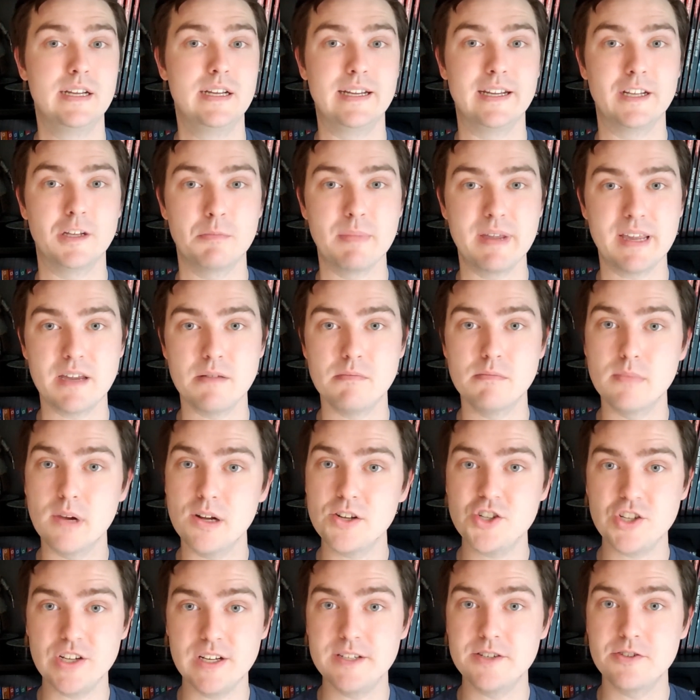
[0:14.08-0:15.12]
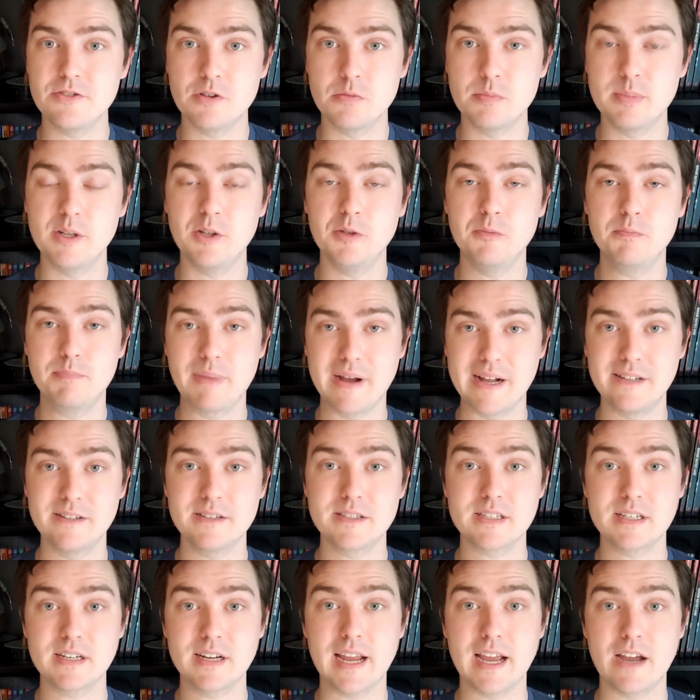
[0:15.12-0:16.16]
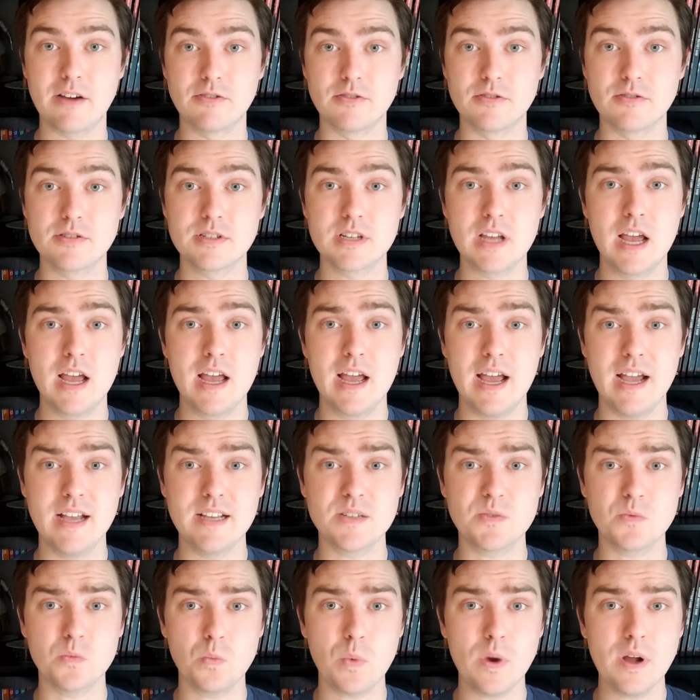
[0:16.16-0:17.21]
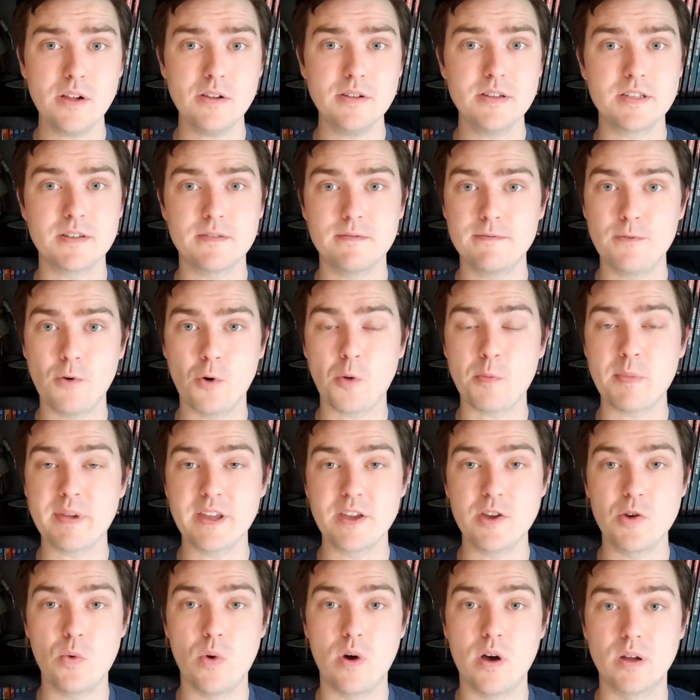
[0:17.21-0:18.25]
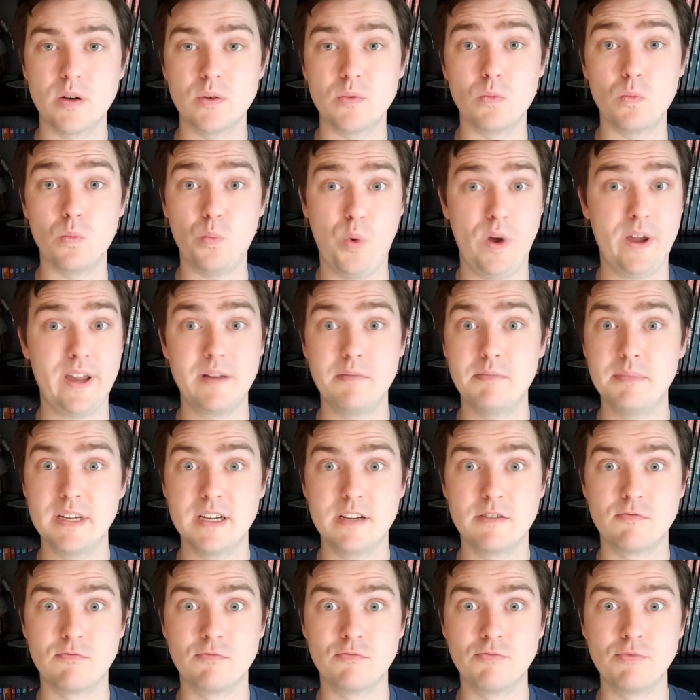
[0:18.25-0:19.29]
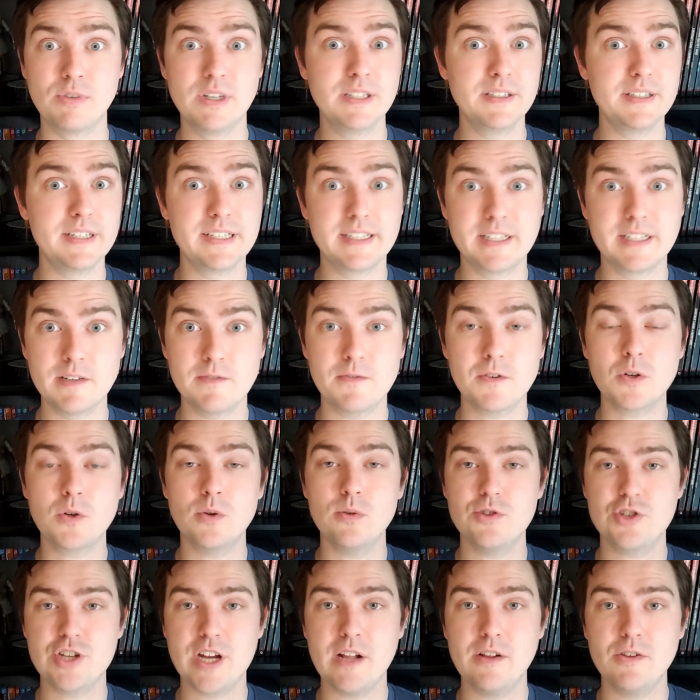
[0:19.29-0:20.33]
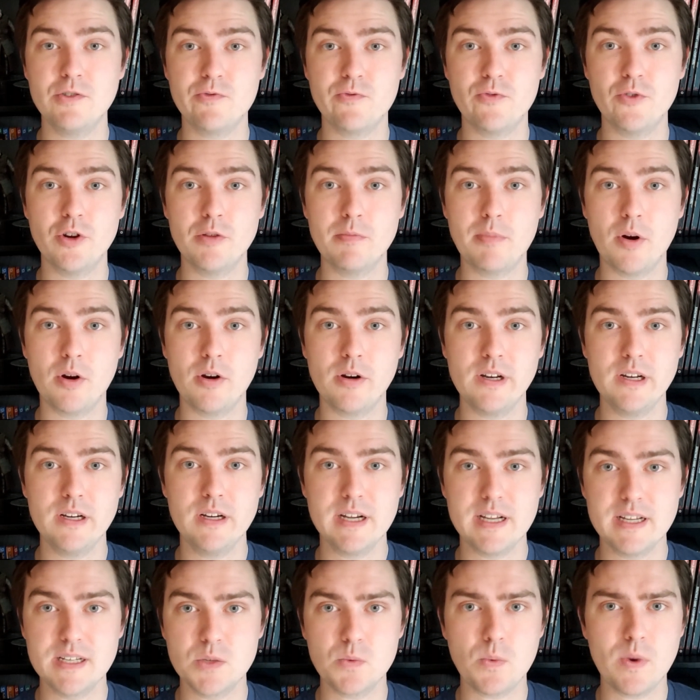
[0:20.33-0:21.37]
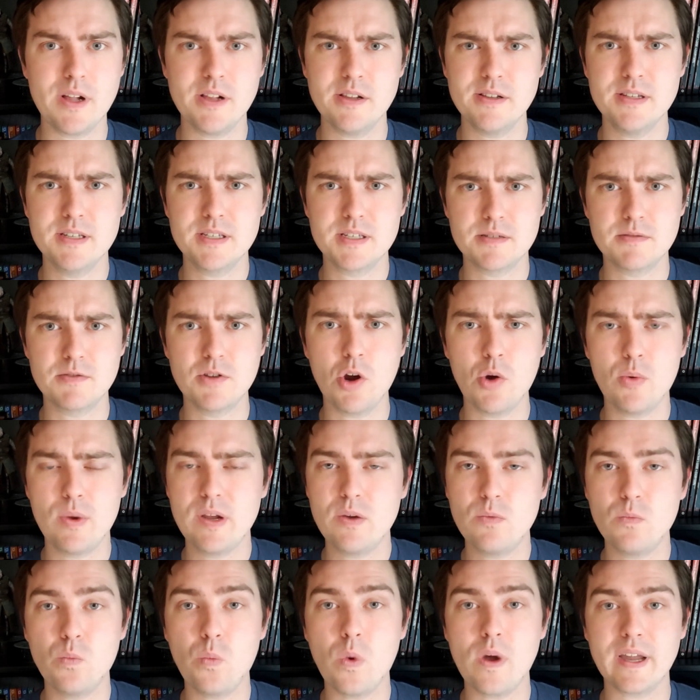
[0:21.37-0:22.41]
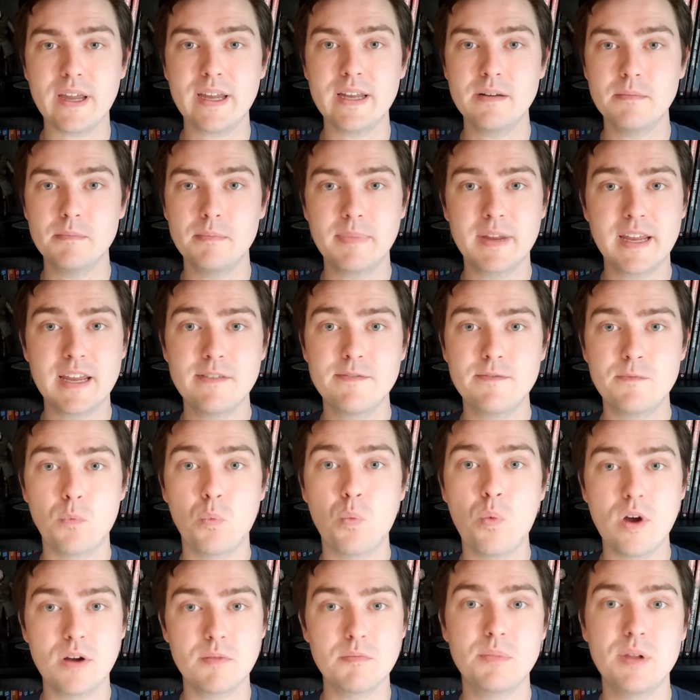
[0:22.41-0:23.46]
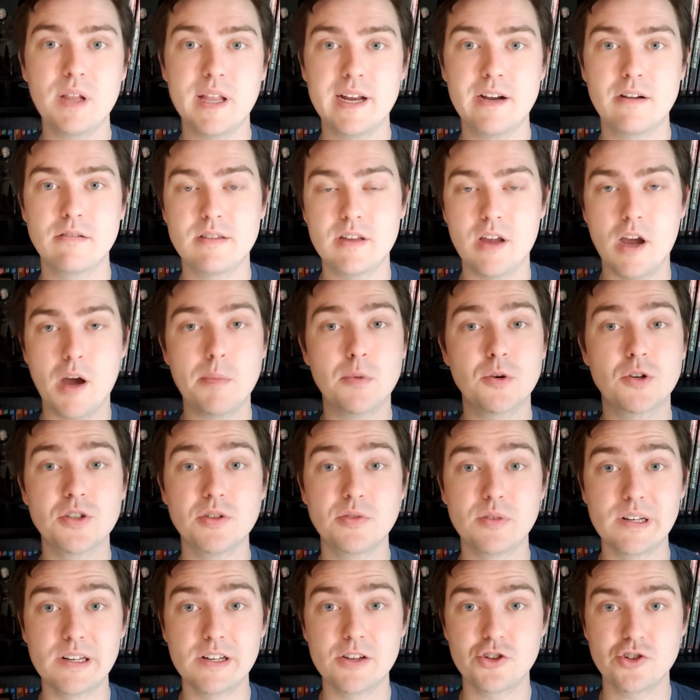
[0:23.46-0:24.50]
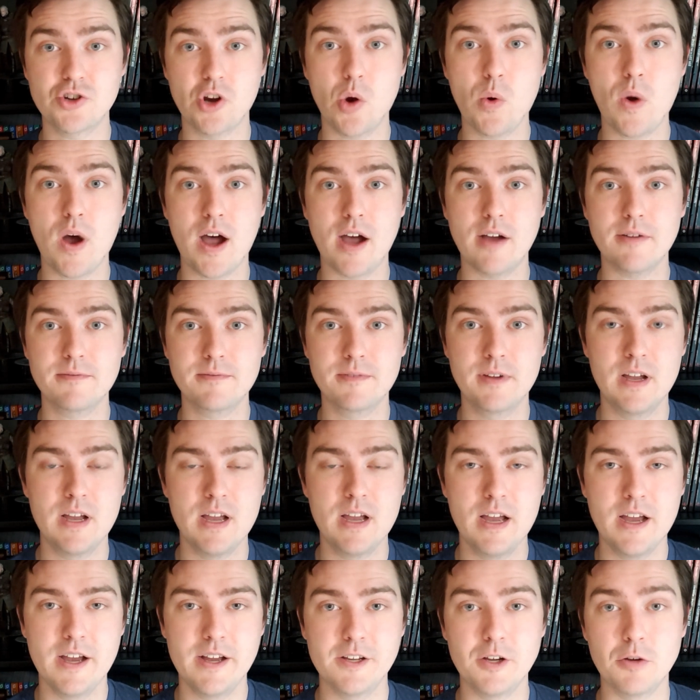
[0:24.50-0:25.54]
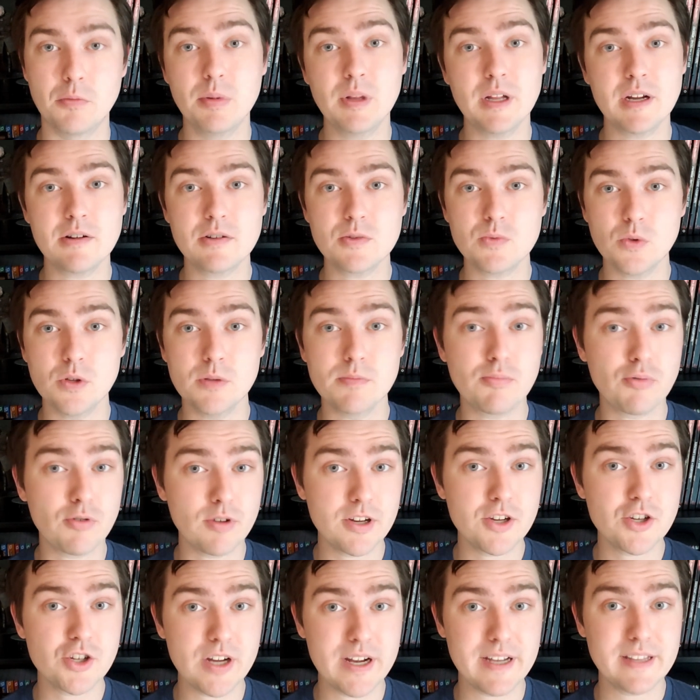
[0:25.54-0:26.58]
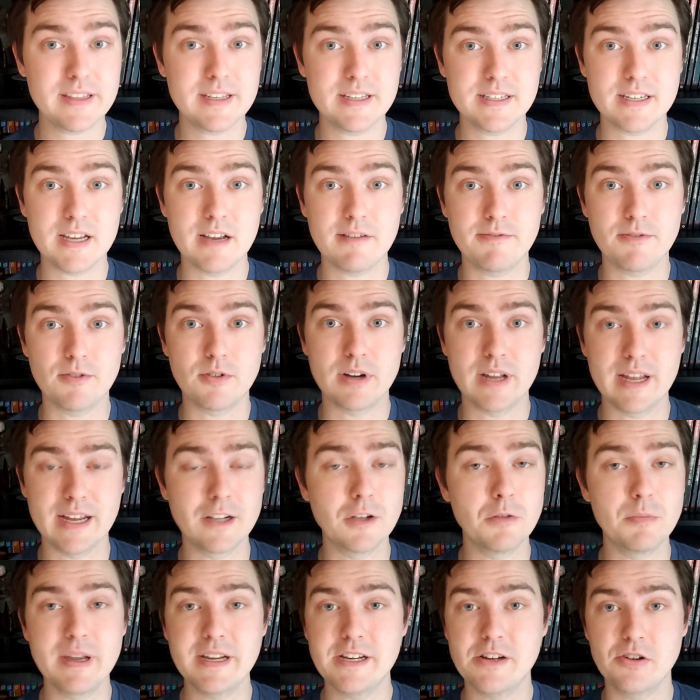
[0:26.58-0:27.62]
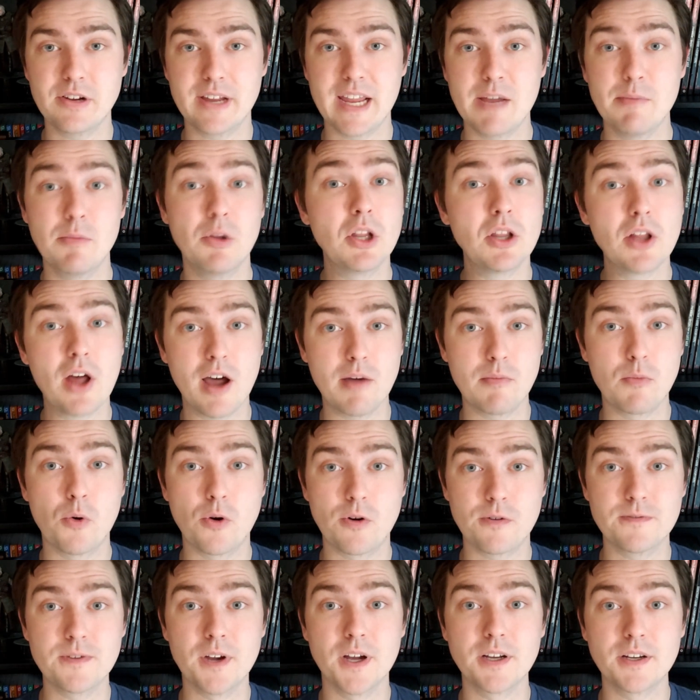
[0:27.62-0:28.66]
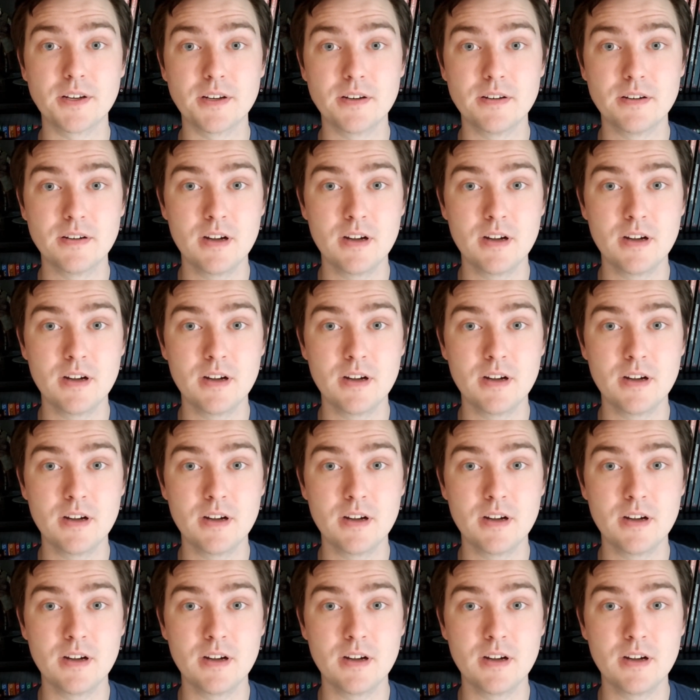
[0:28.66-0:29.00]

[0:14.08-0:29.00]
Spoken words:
It'll make it much easier to build balanced encounters, as well as informing you on what can be a really difficult challenge for your party, as well as knowing what can give one player the opportunity to show off. Your players will appreciate this effort and it'll make your game a lot more fun.